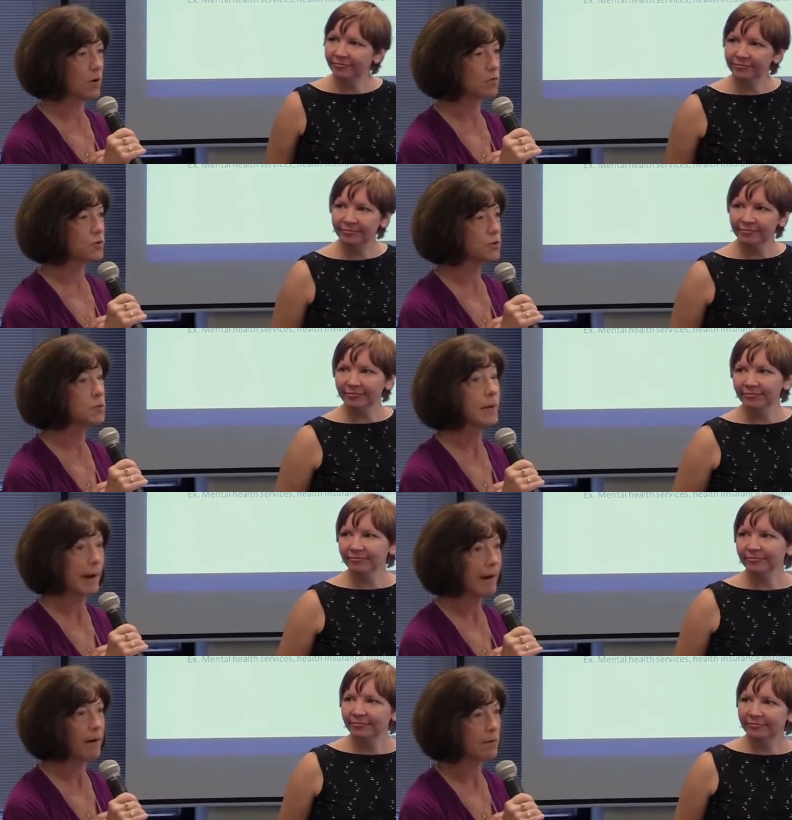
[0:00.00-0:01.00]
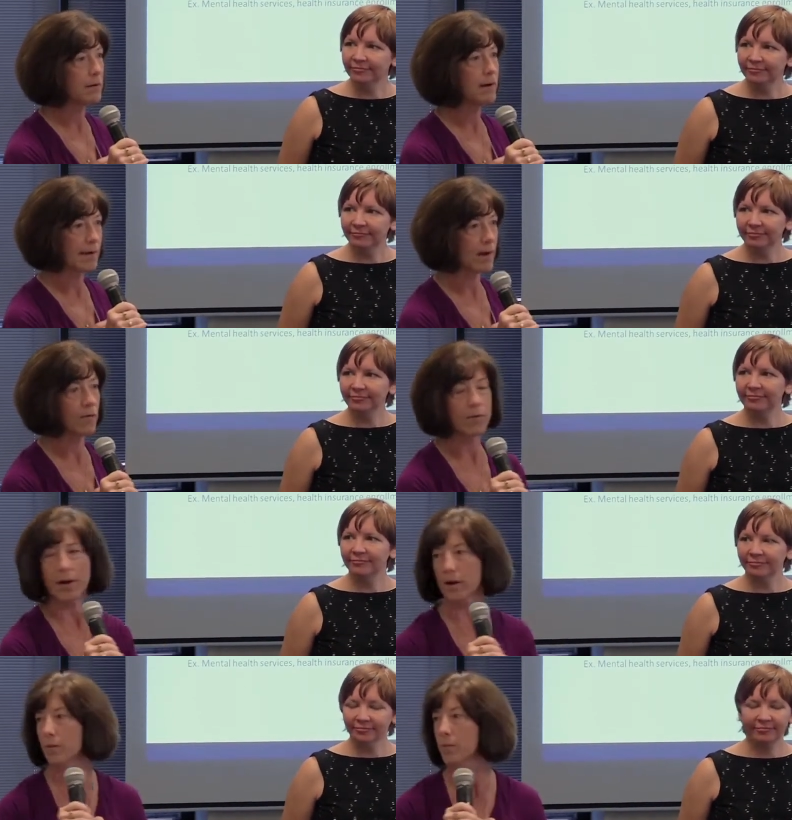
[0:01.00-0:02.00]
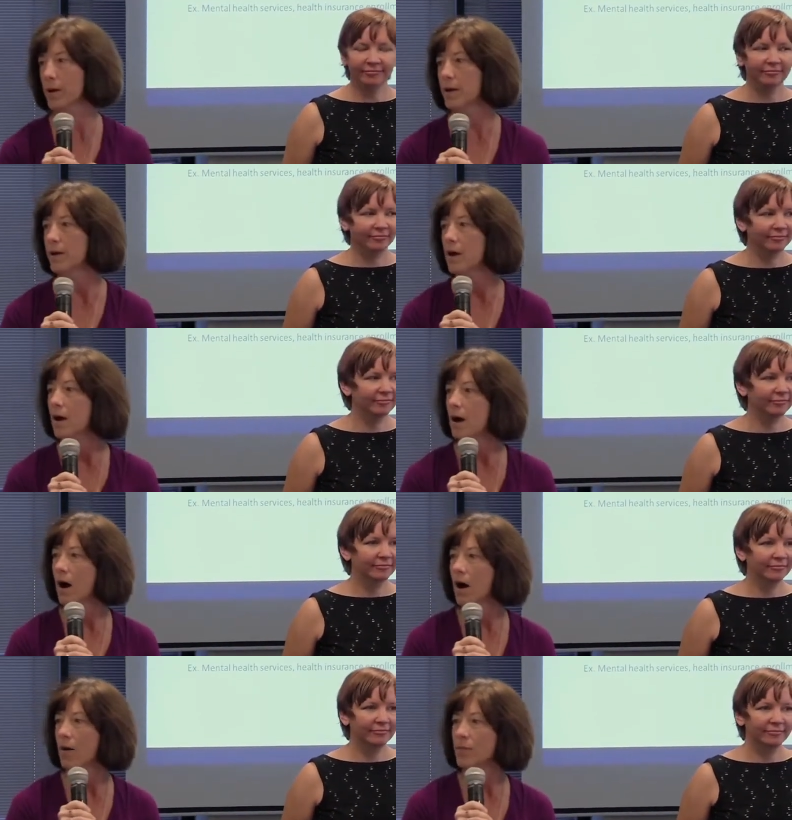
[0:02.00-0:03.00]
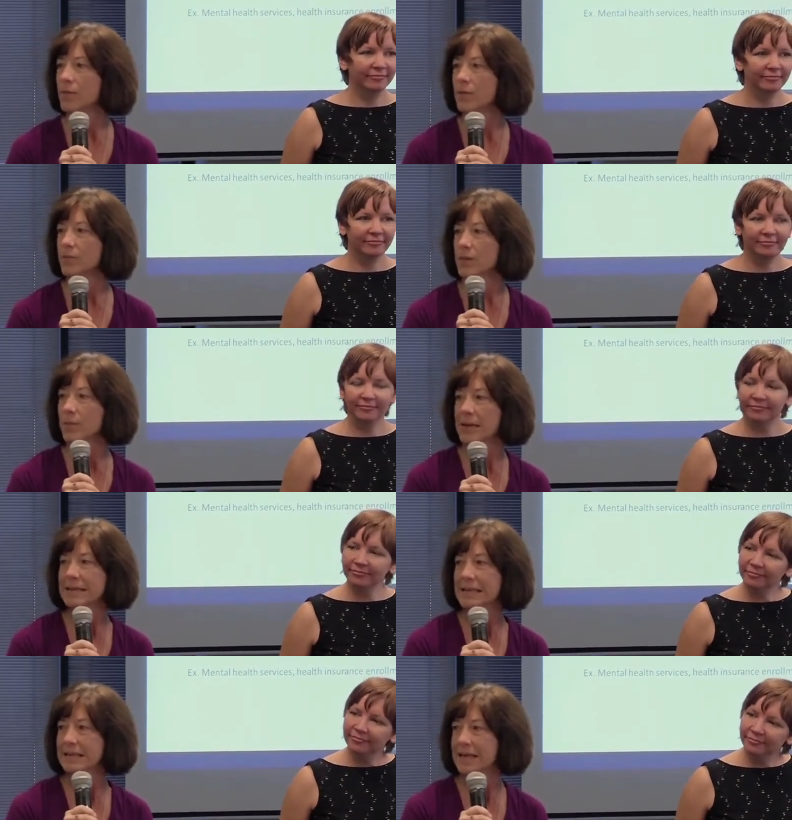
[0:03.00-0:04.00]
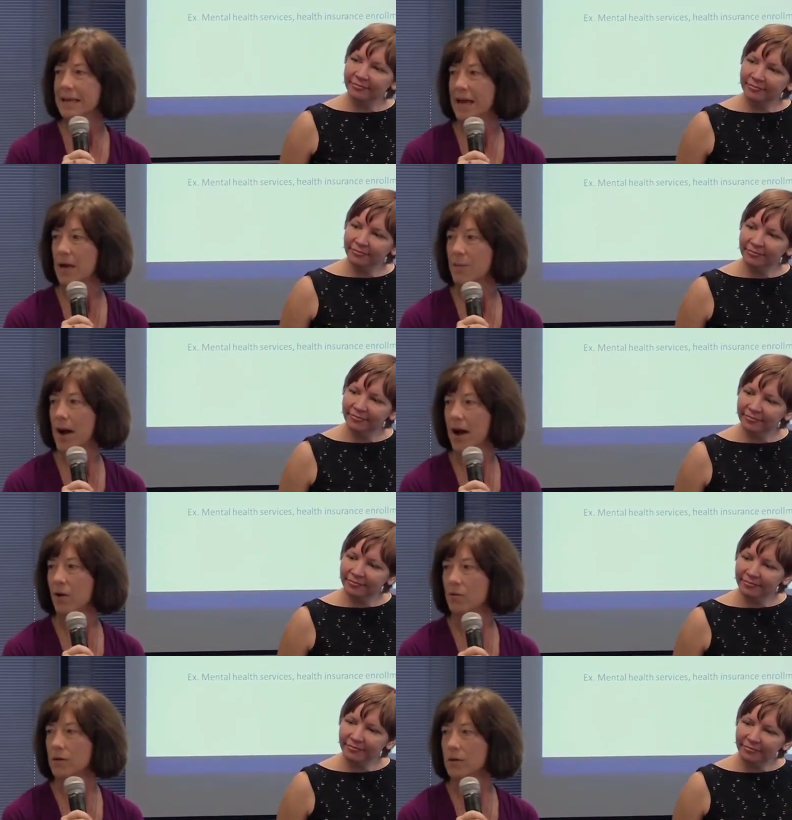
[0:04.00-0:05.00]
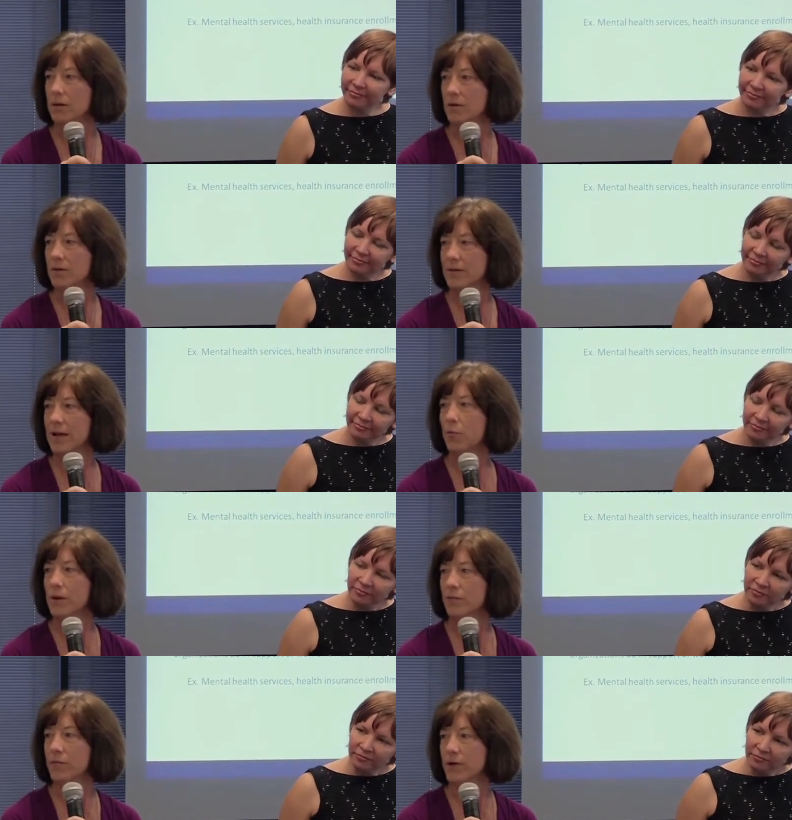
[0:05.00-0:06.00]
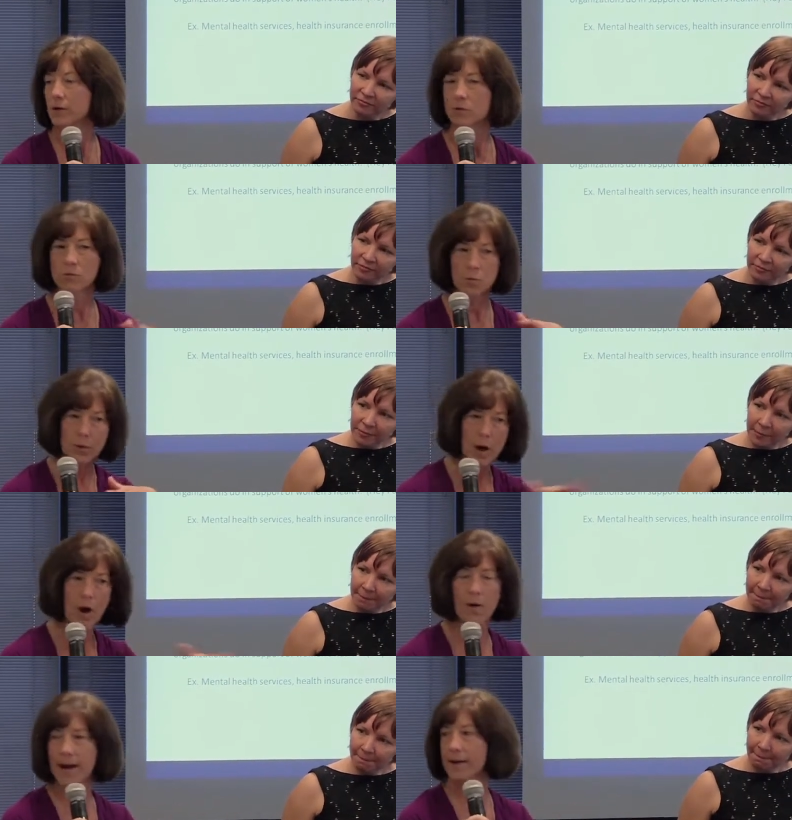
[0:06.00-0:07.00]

Speaker 1: all to care and healthcare. But uh, the, the big thing that came out that we feel we all